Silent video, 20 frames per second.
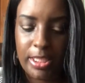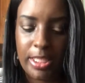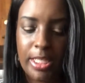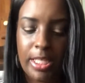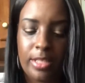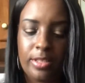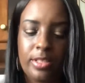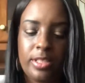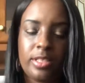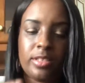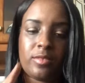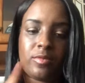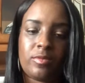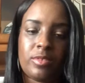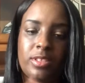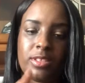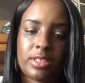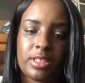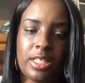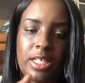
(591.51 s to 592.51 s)
Now this
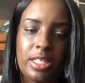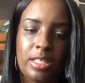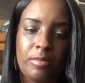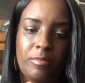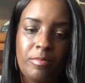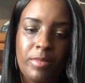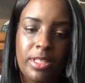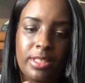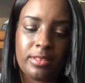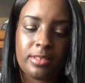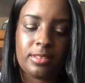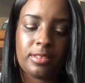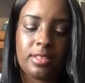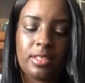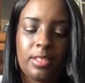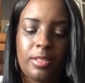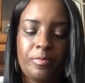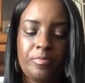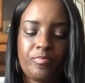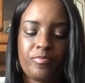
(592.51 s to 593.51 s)
one is kind of messed
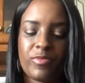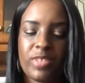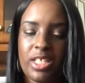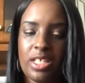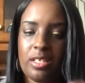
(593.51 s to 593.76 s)
up,